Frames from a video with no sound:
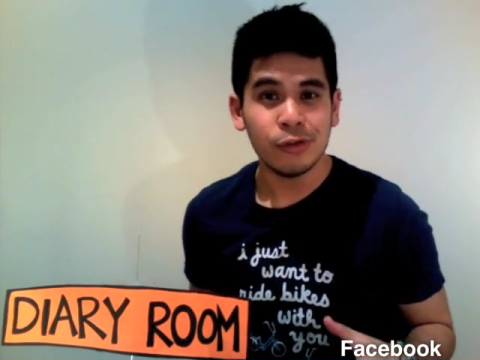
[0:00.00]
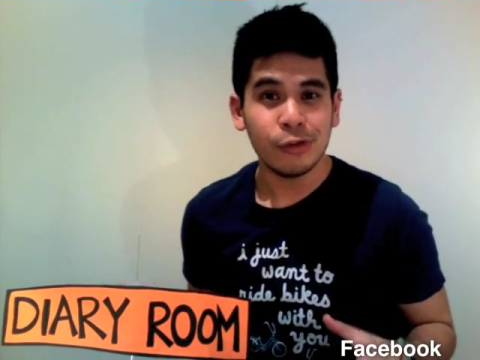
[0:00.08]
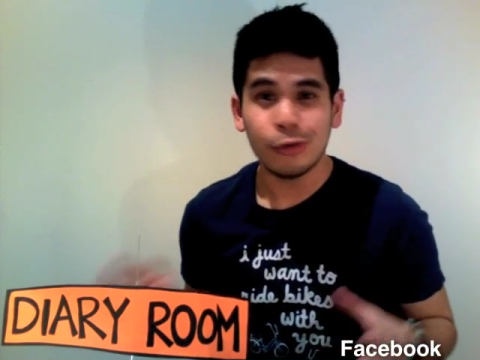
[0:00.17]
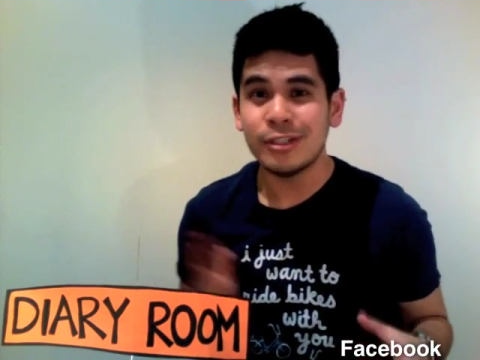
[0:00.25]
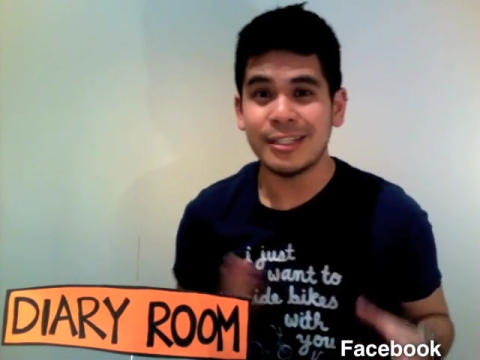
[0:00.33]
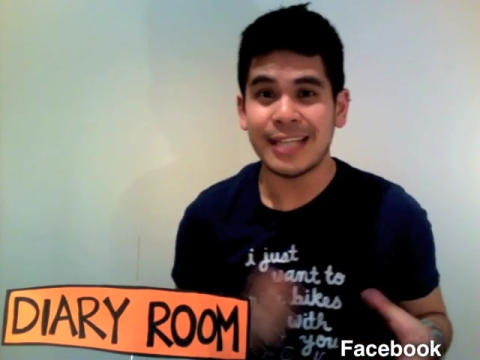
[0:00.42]

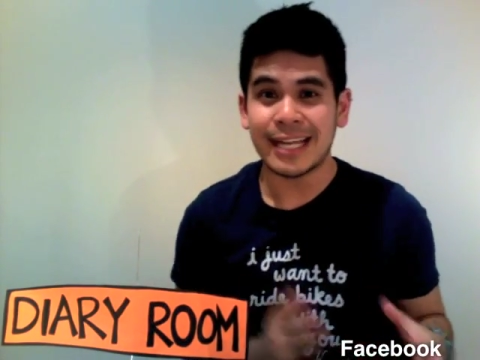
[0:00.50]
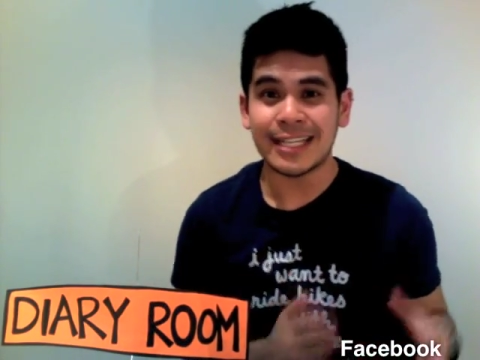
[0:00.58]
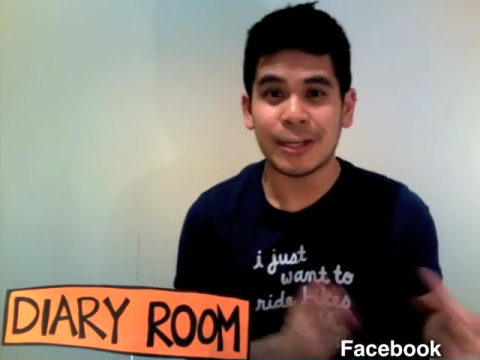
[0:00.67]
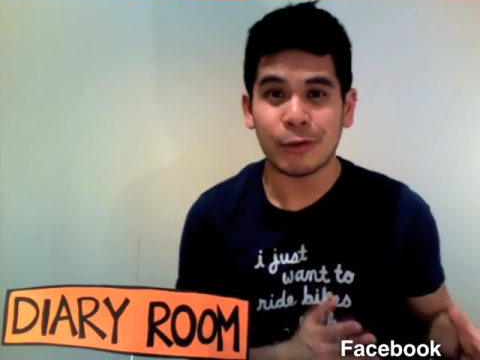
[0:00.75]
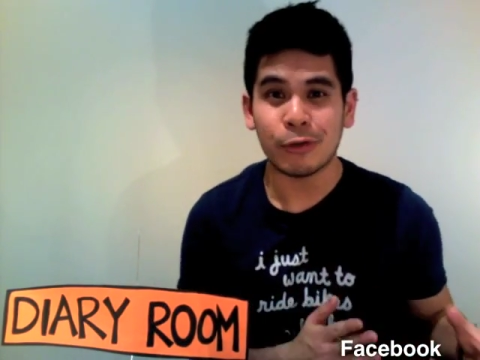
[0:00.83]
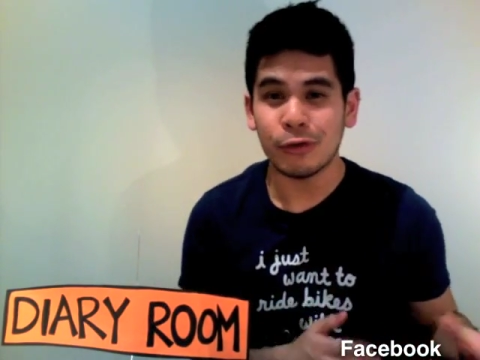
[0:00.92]
who's
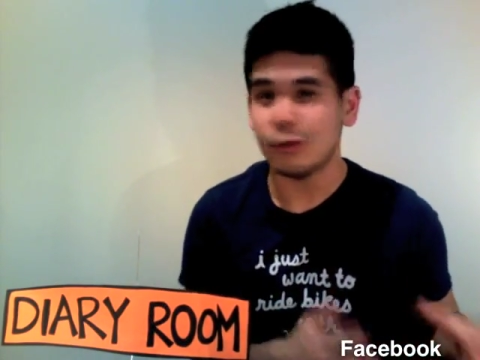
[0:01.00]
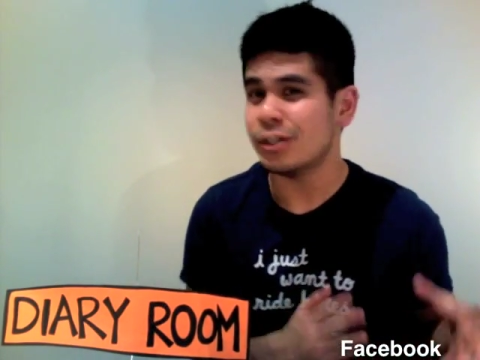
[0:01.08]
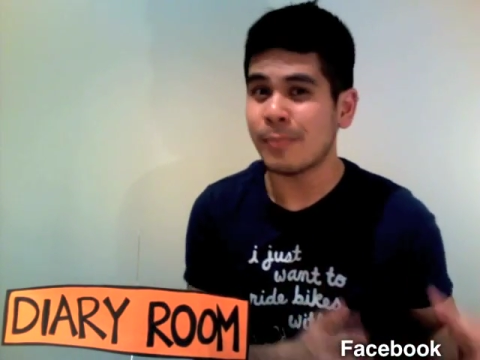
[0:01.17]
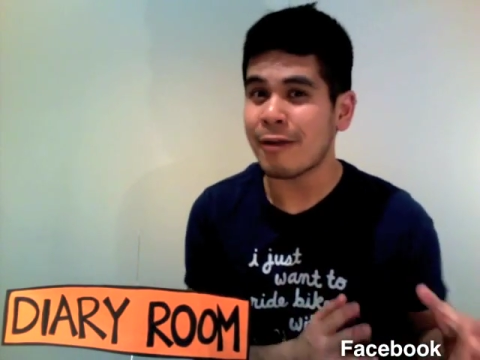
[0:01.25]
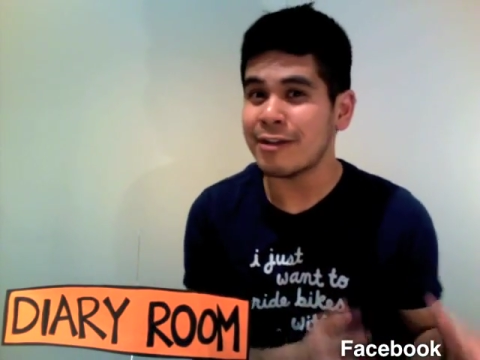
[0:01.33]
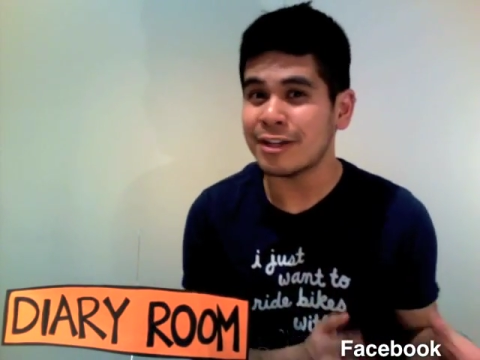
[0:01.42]
dating who, who's
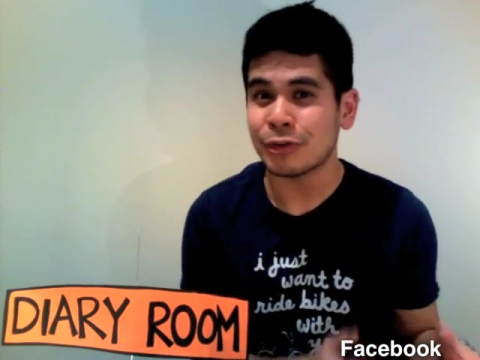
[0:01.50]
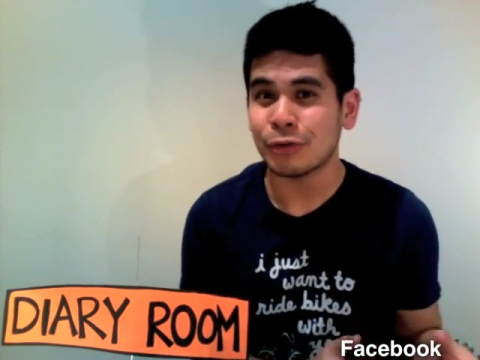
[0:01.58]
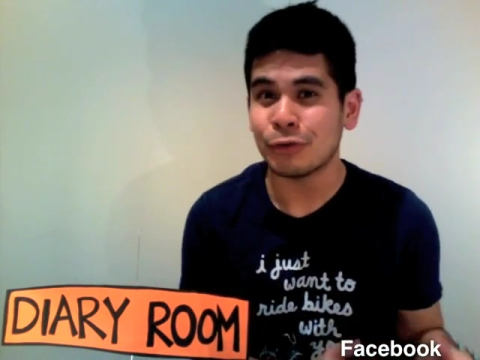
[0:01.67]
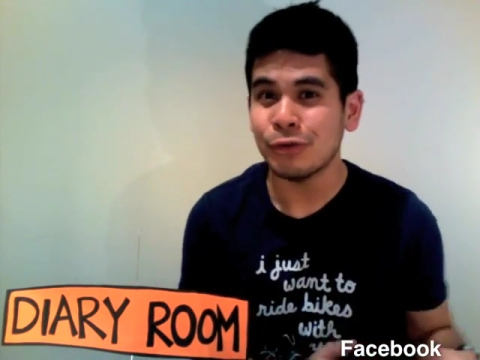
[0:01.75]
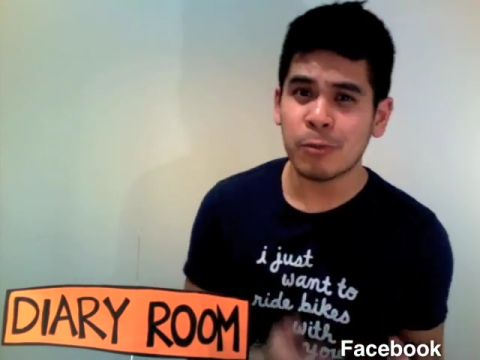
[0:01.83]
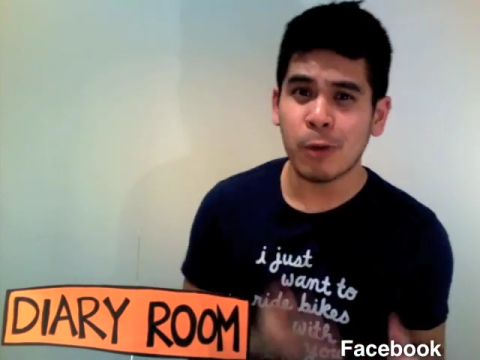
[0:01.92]
married to who,